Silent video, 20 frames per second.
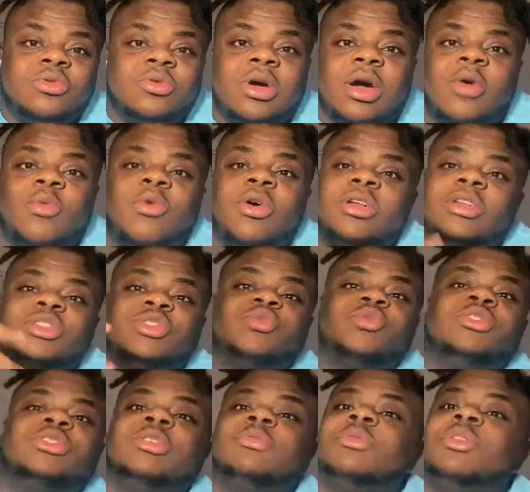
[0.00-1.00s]
I wanted to
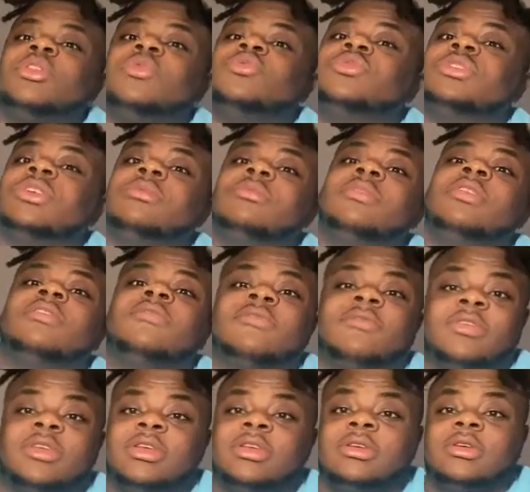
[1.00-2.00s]
switch up and do something
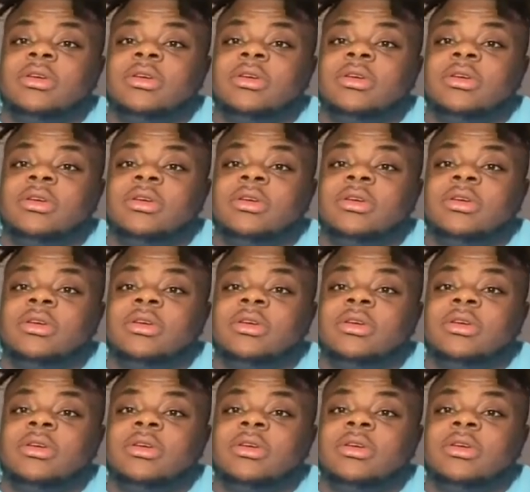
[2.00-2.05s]
different.